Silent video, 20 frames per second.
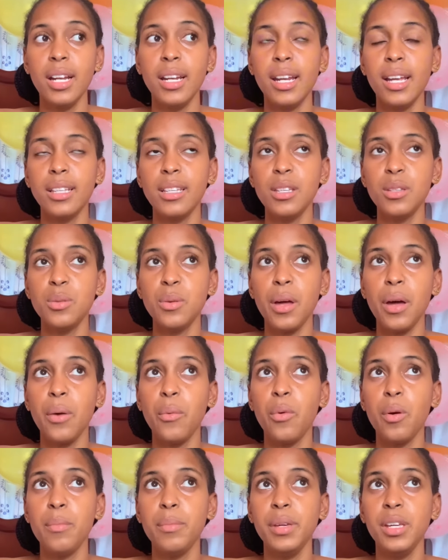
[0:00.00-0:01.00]
that is why uh,
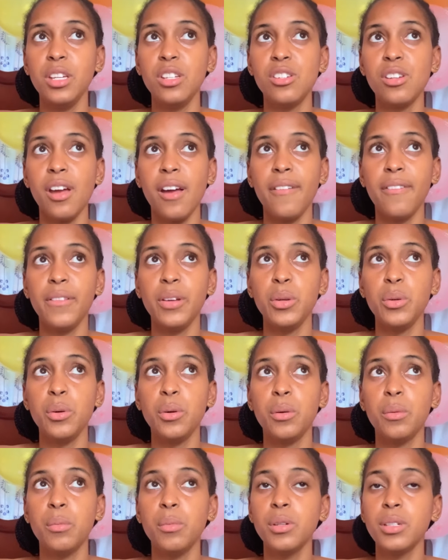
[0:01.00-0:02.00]
what me try to do
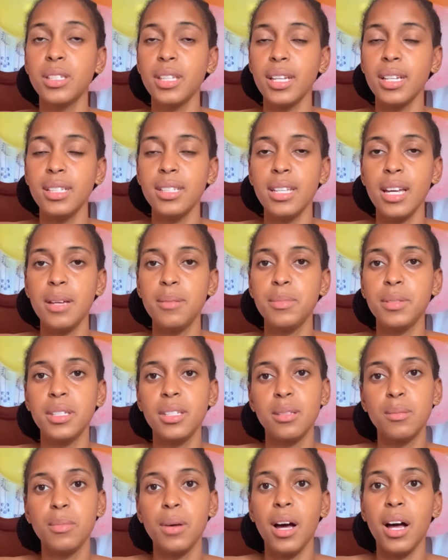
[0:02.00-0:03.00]
most of the times is
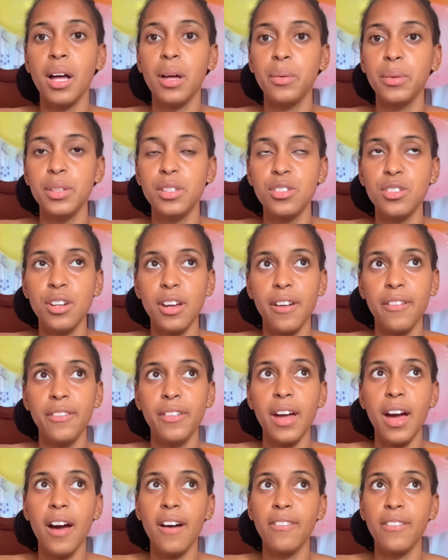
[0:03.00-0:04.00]
I always try to
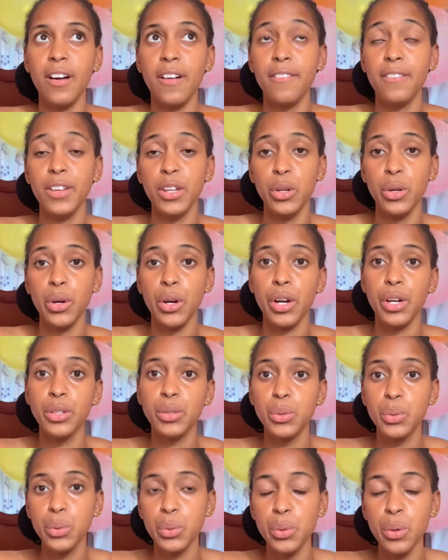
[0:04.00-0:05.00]
have a video or
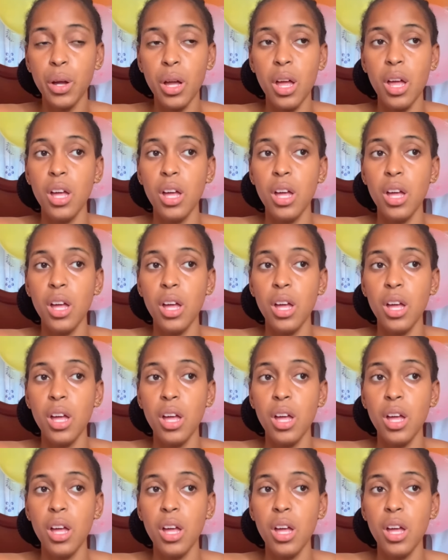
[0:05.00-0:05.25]
two